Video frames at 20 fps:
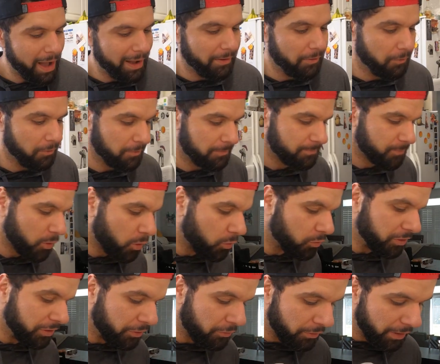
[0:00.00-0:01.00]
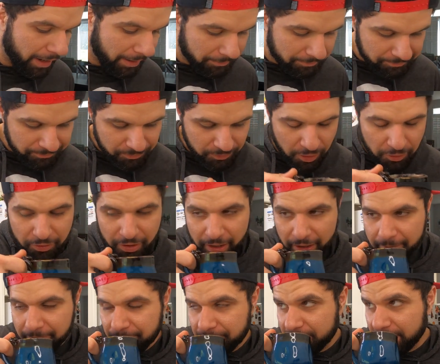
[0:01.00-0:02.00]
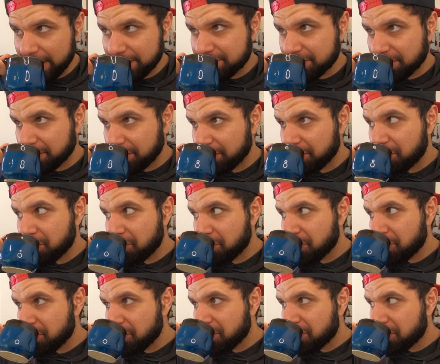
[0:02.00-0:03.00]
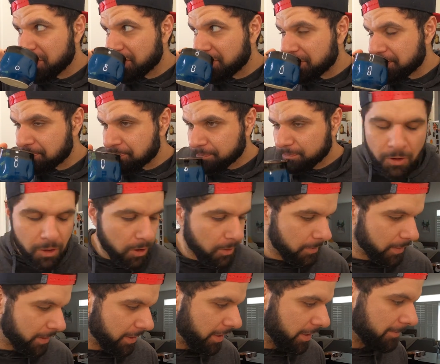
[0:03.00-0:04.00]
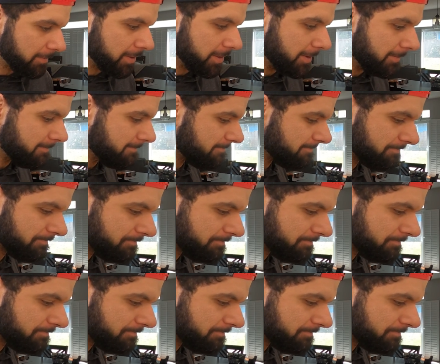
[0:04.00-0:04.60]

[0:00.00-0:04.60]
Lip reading: Wow. Holy crap. Okay, that's good. Oh my God, I'm gonna...